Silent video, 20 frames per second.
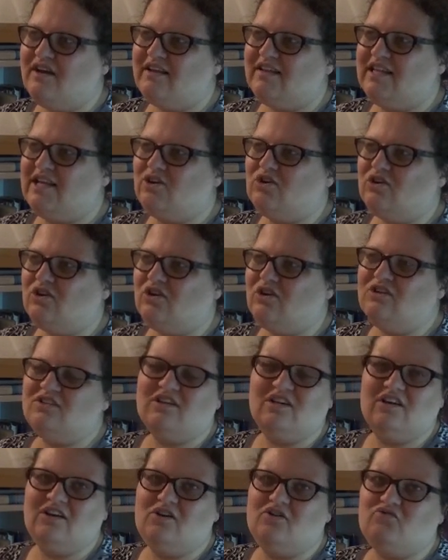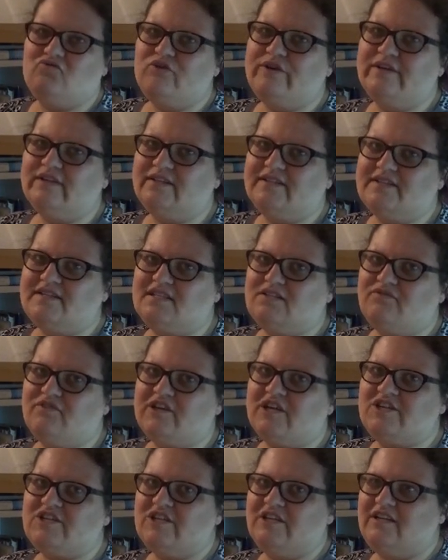they're all uh, realist
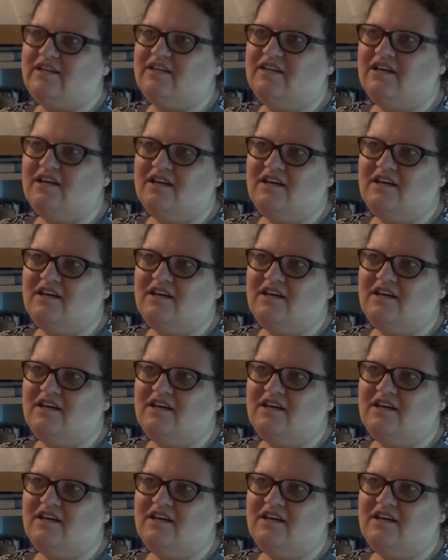fiction